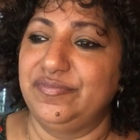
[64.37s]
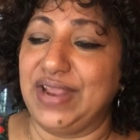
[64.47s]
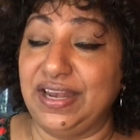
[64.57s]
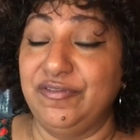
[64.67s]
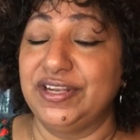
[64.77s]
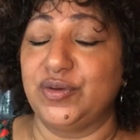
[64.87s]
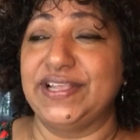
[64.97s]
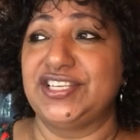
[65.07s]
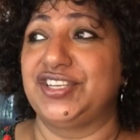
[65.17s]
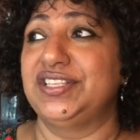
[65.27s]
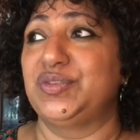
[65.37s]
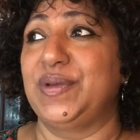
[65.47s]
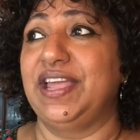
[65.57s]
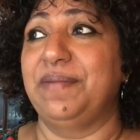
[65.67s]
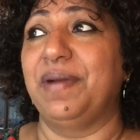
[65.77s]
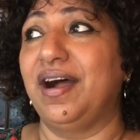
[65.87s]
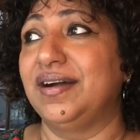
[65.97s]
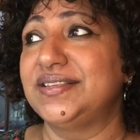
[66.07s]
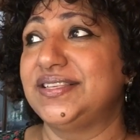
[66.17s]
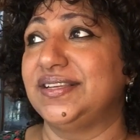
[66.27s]
relevant questions when I'm
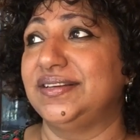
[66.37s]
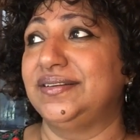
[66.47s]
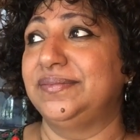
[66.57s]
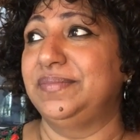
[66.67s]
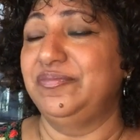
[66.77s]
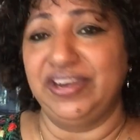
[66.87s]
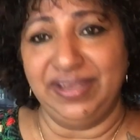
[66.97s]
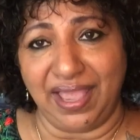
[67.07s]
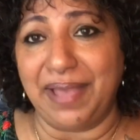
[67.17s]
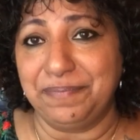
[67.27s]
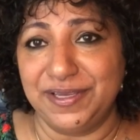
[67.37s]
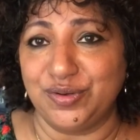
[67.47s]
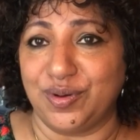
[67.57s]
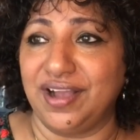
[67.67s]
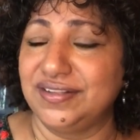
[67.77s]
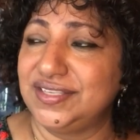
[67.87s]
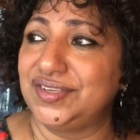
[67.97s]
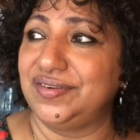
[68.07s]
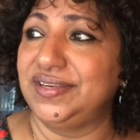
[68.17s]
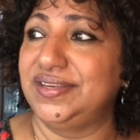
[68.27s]
asked, uh, I'm very happy to
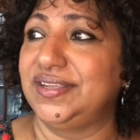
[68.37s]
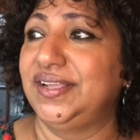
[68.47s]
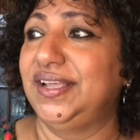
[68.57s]
answer it.